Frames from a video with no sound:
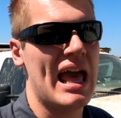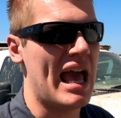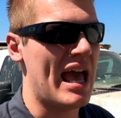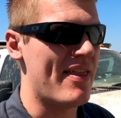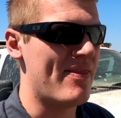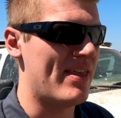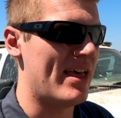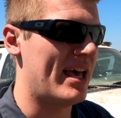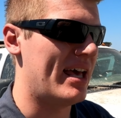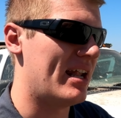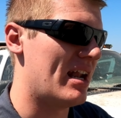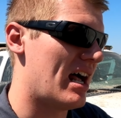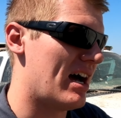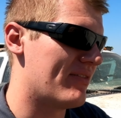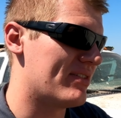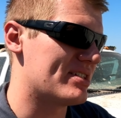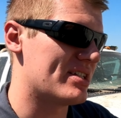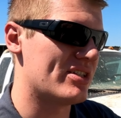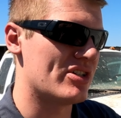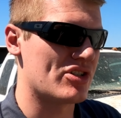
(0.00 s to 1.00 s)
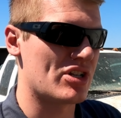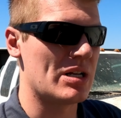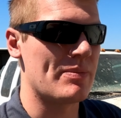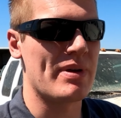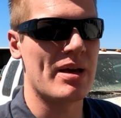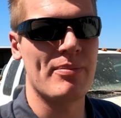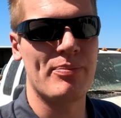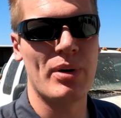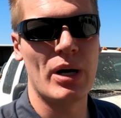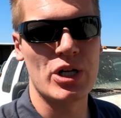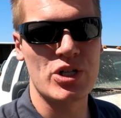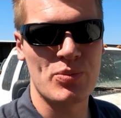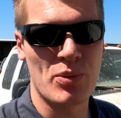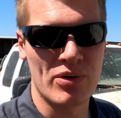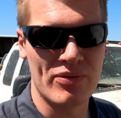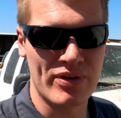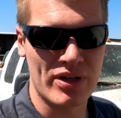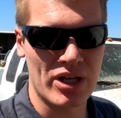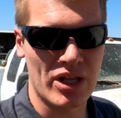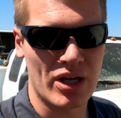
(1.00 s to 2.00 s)
And then obviously there's going to be a bunch
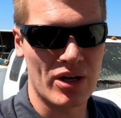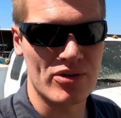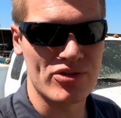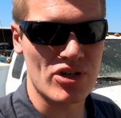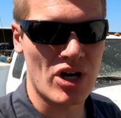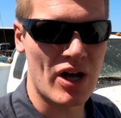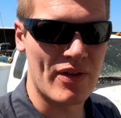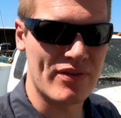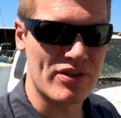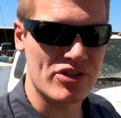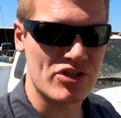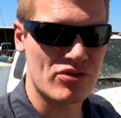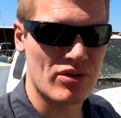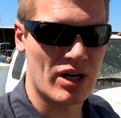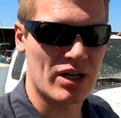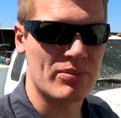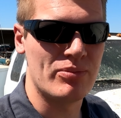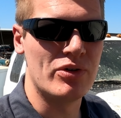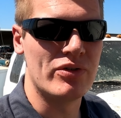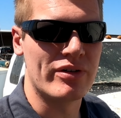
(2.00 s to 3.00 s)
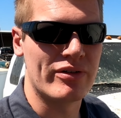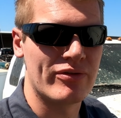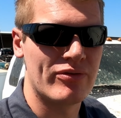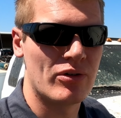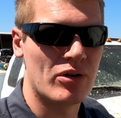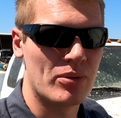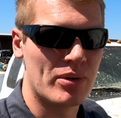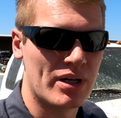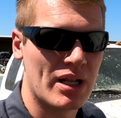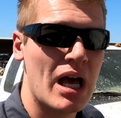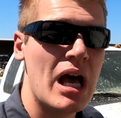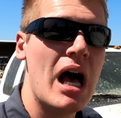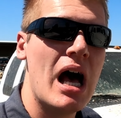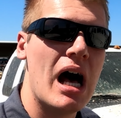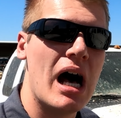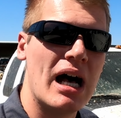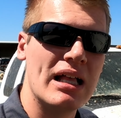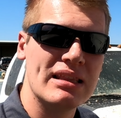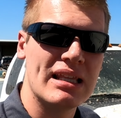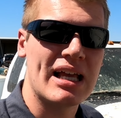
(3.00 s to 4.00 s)
more videos on this truck moving forward.
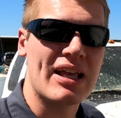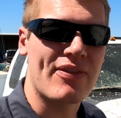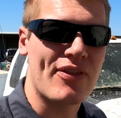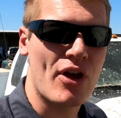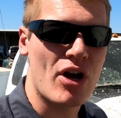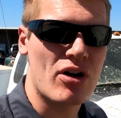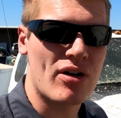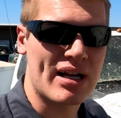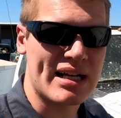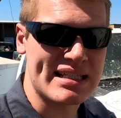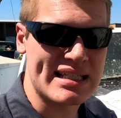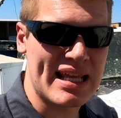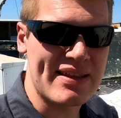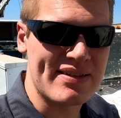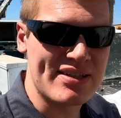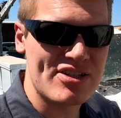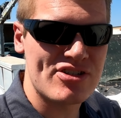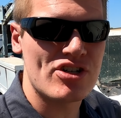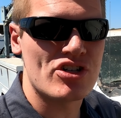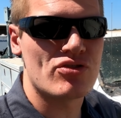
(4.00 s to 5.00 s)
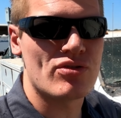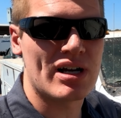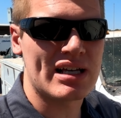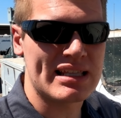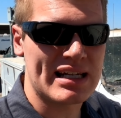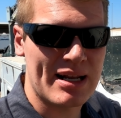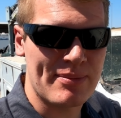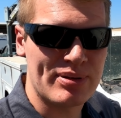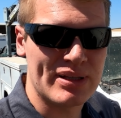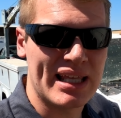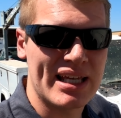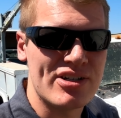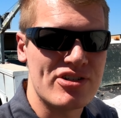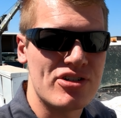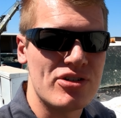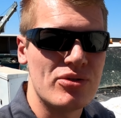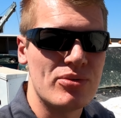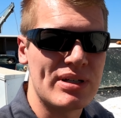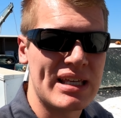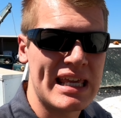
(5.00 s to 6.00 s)
Unlike the RX-8, this is a truck that I plan
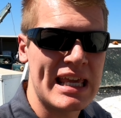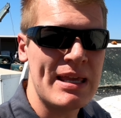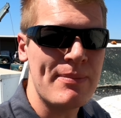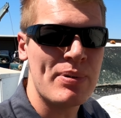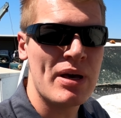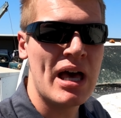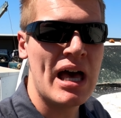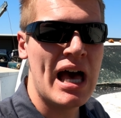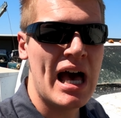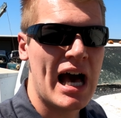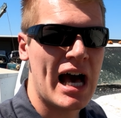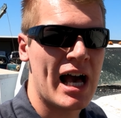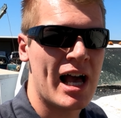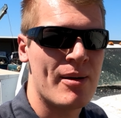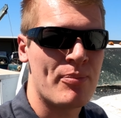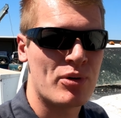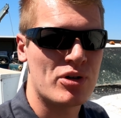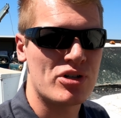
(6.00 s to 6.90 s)
to keep. I